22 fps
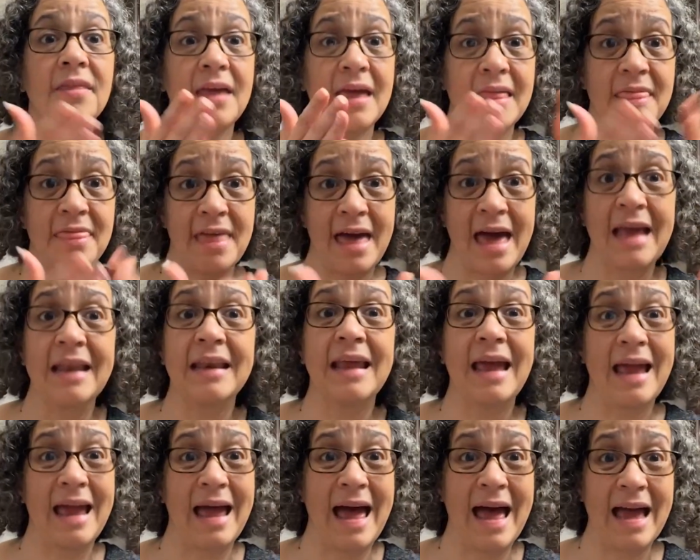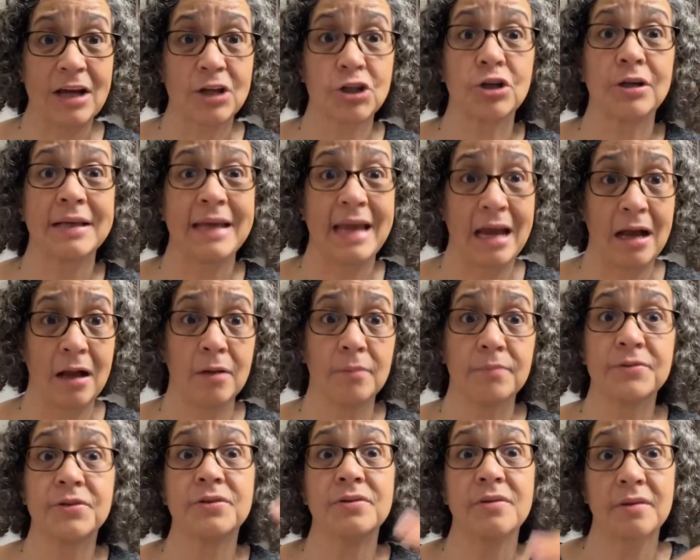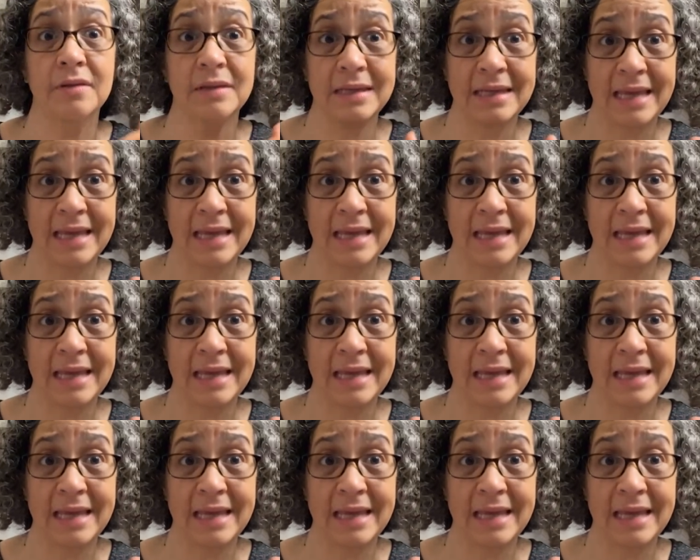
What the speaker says: then that actually helps